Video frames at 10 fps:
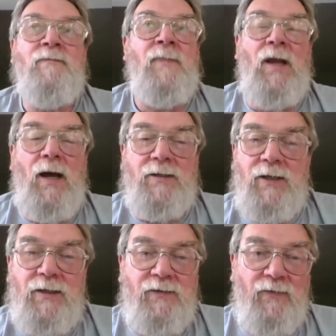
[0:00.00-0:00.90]

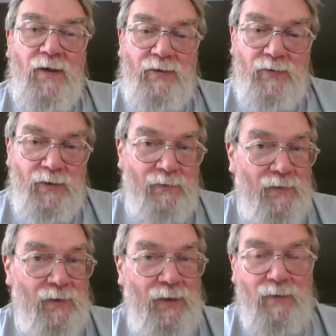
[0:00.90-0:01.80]
oxides of nitrogen,
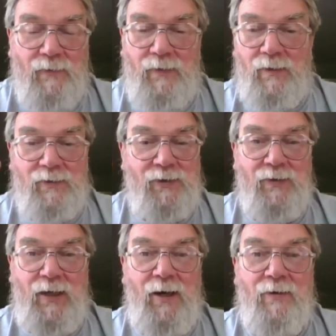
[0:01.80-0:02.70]
right? So
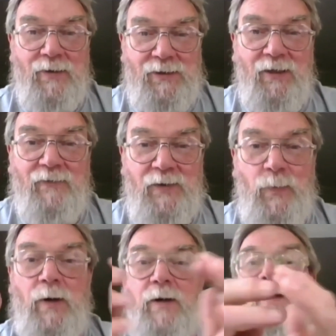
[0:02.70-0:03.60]
the air itself is burning,